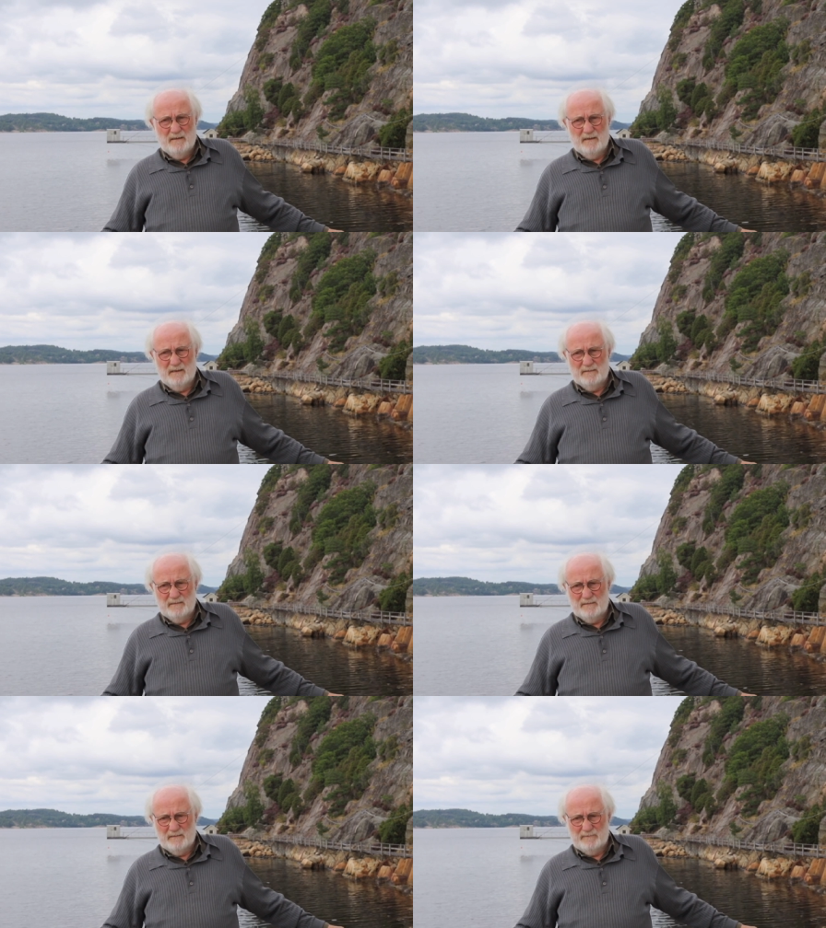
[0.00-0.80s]

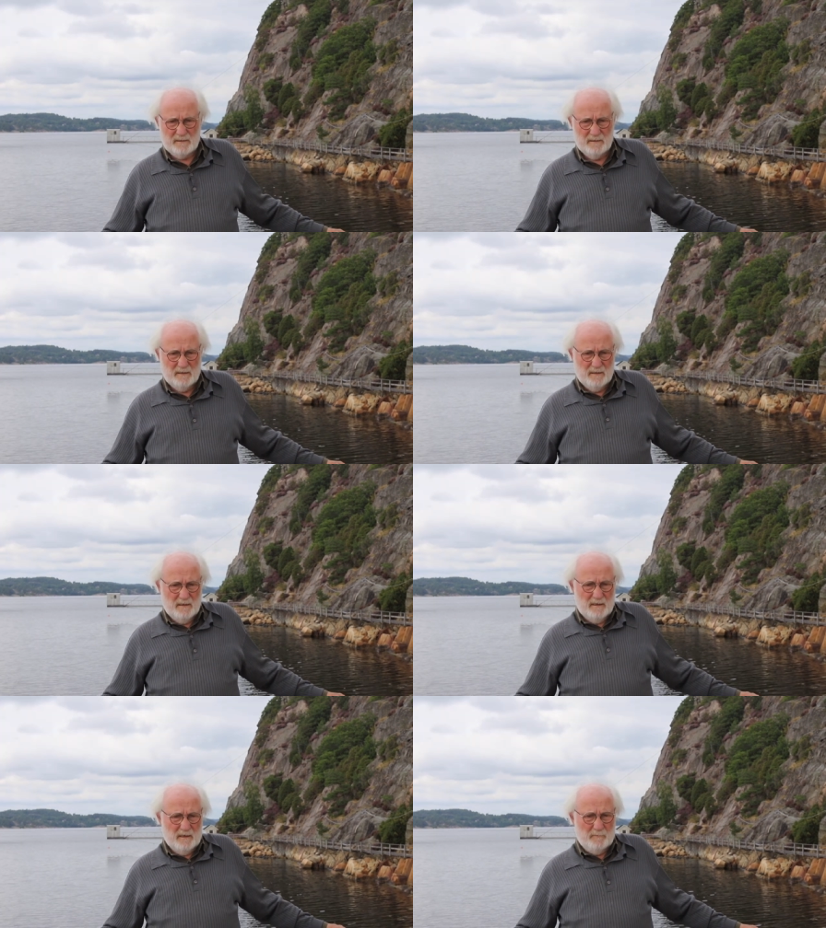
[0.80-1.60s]
And,
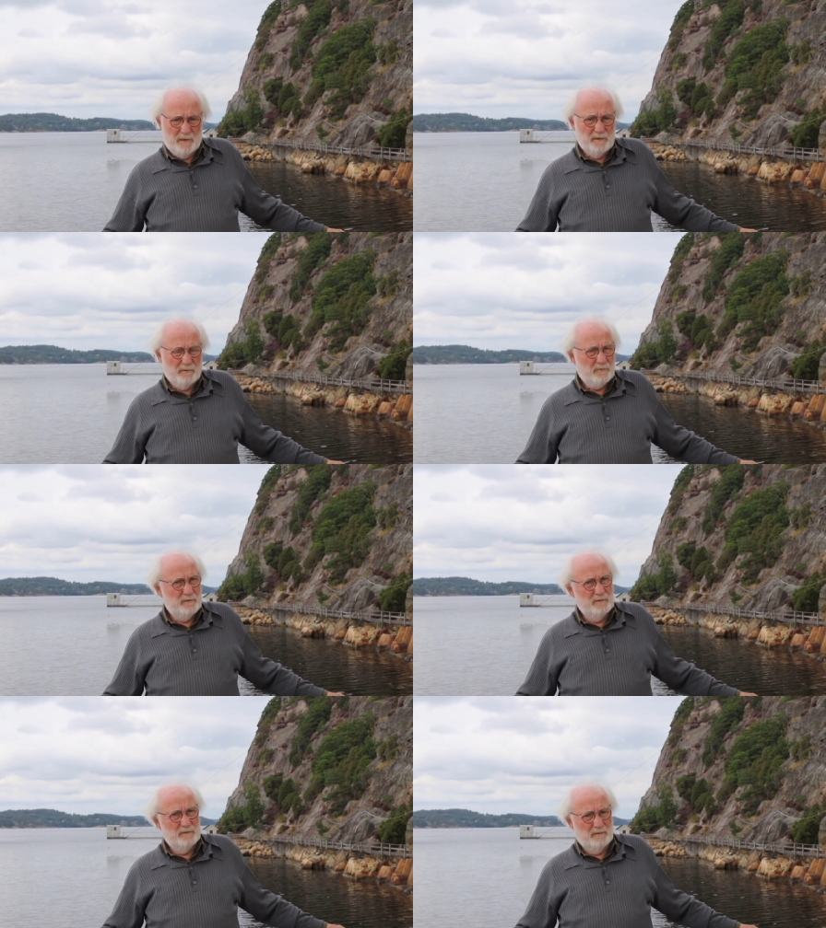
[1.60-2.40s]
and, many of
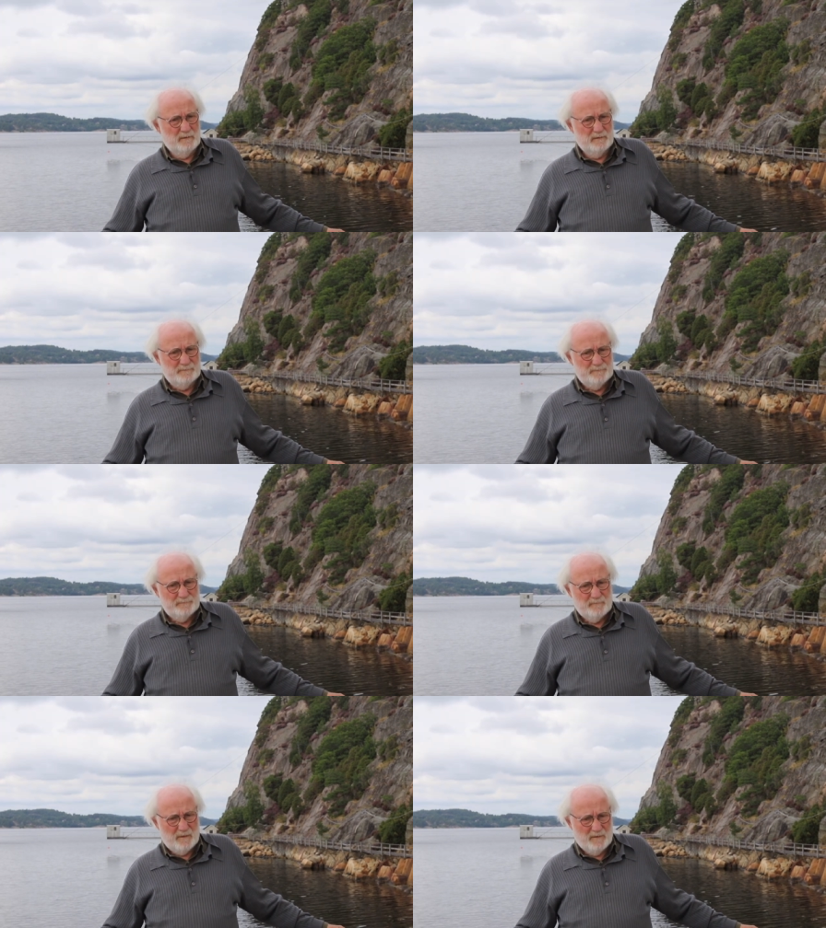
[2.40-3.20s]
the um,
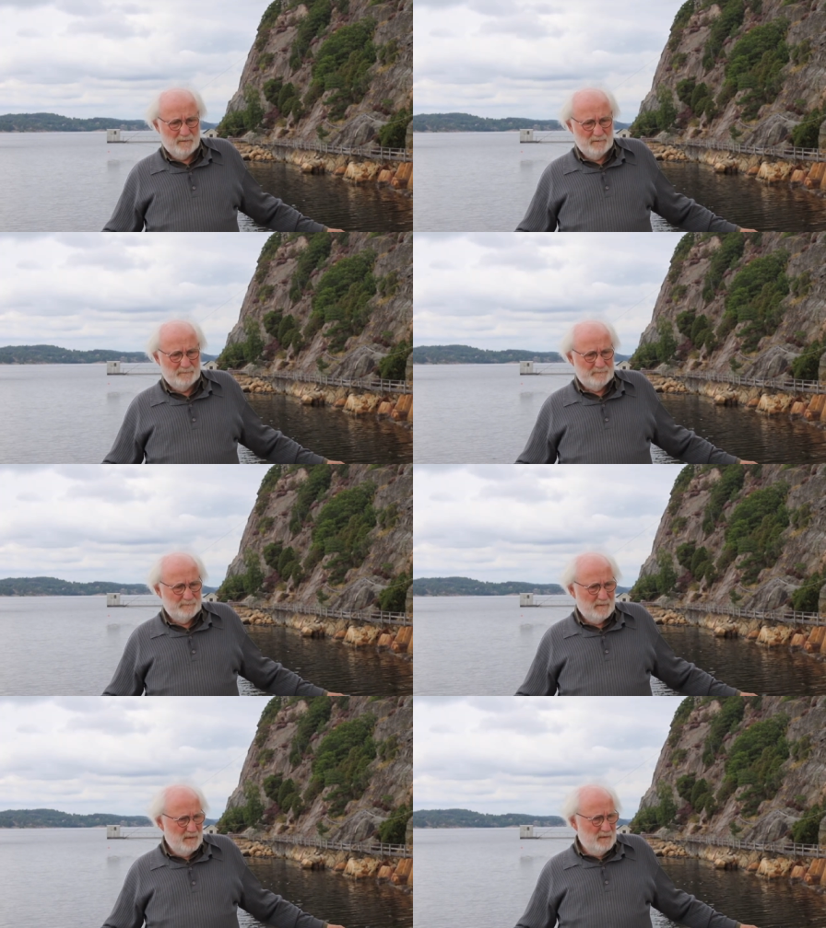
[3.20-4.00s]
um,
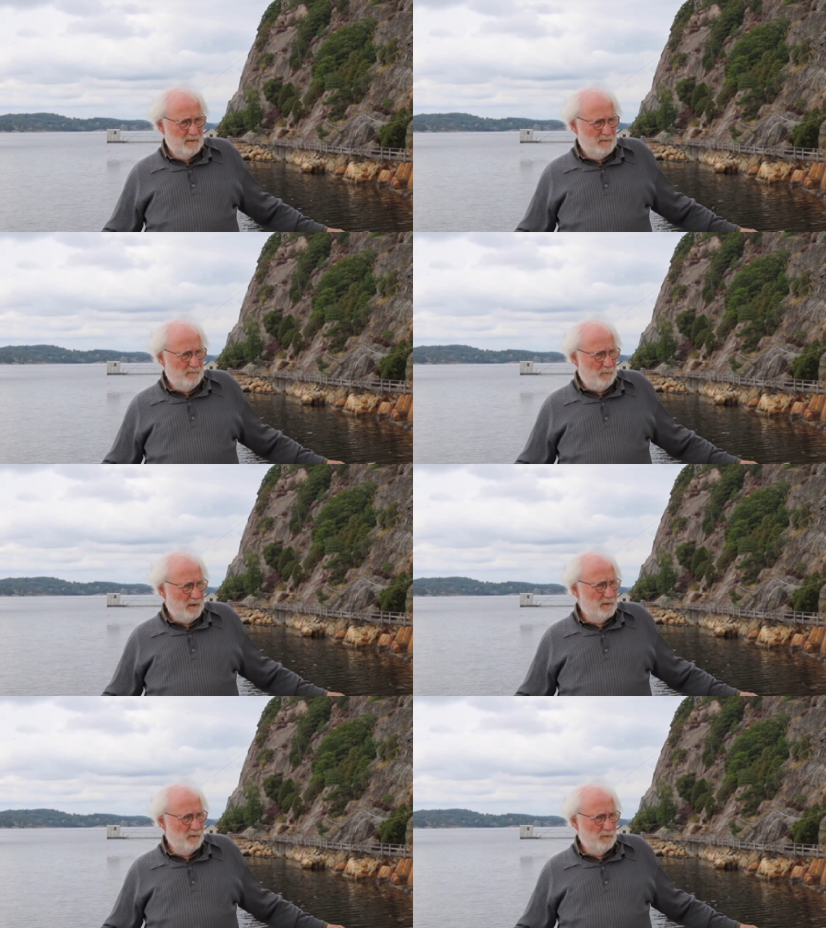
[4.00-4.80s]

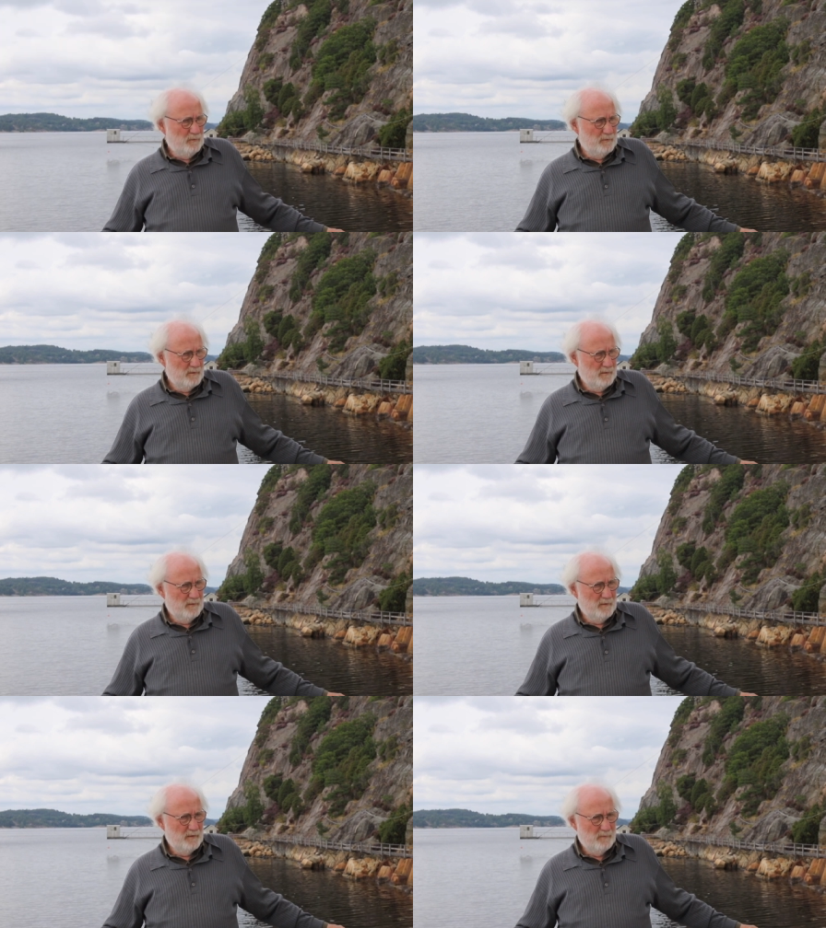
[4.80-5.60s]
well-known
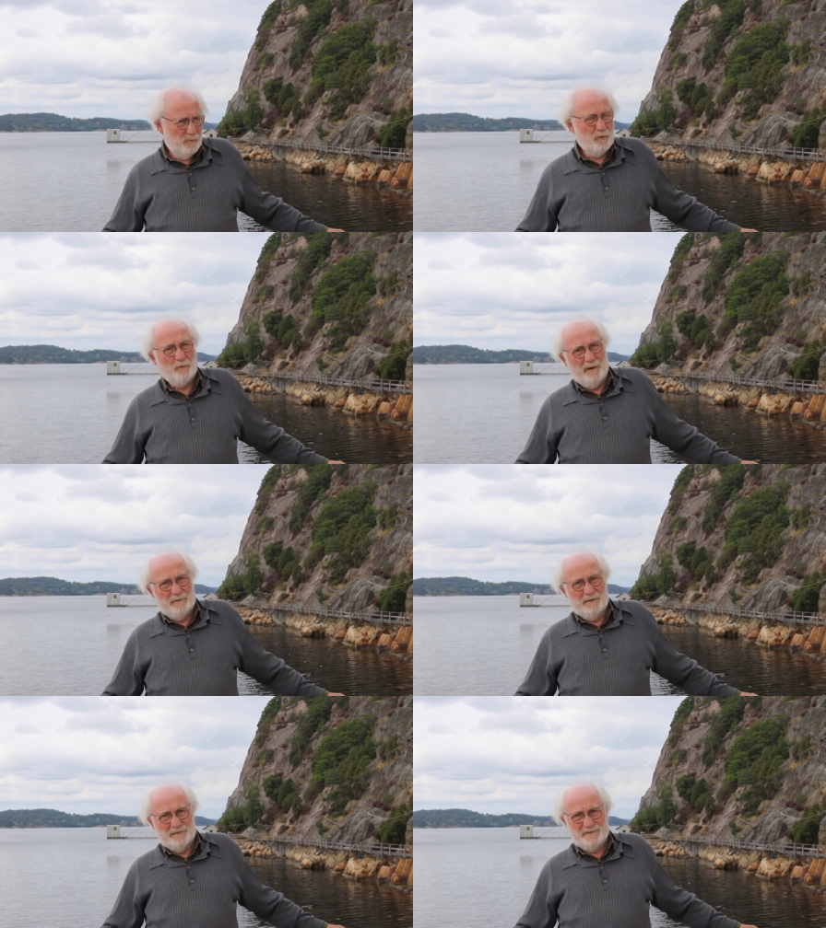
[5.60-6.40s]
book
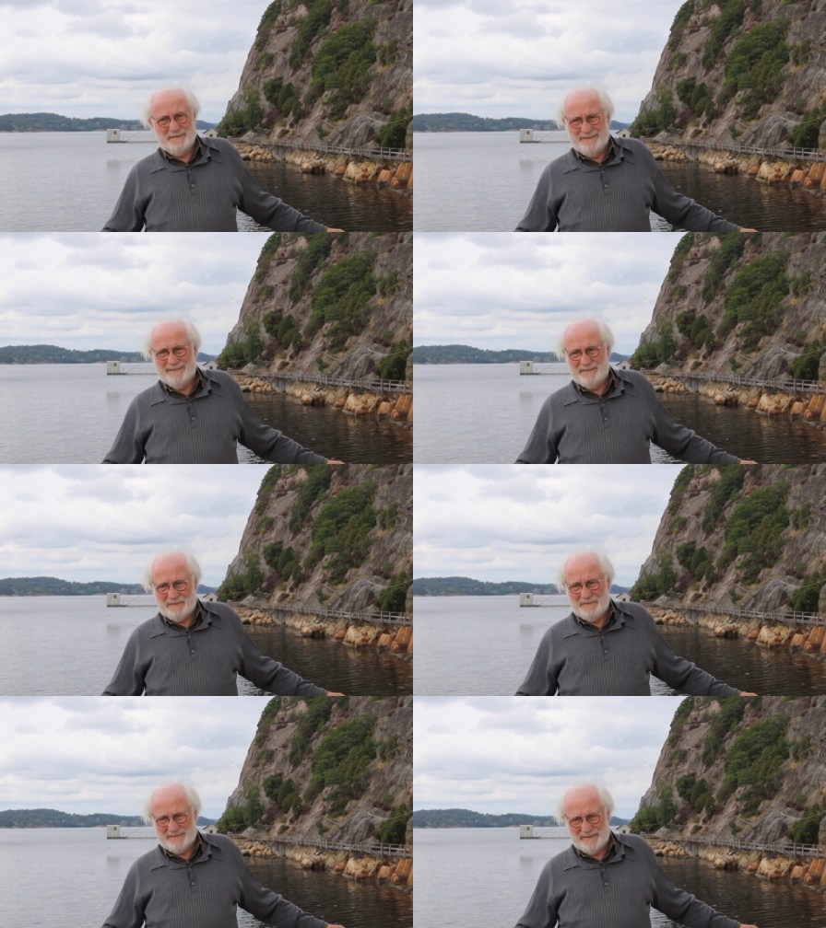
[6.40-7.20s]
writers and
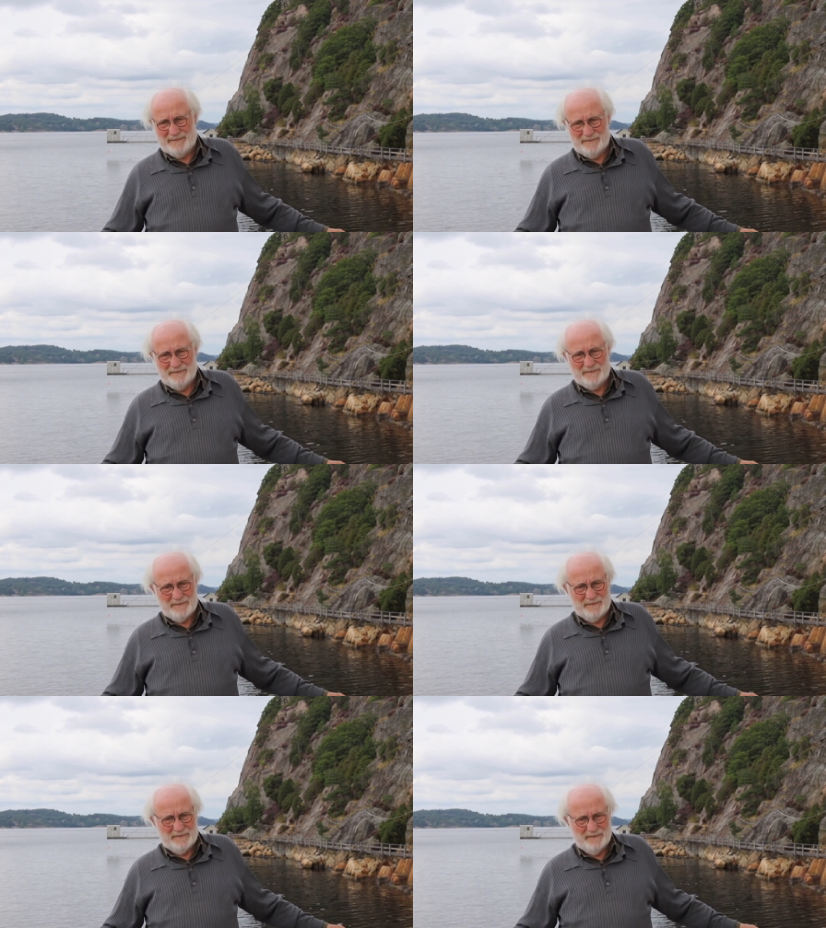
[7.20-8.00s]

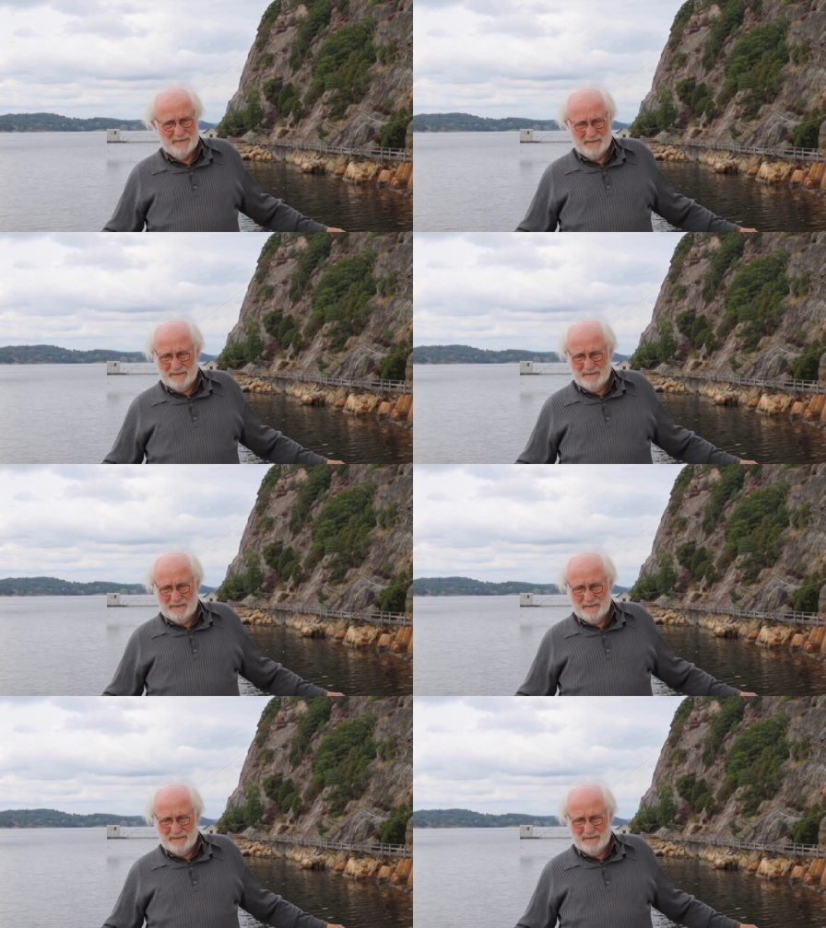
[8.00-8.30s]
scientists in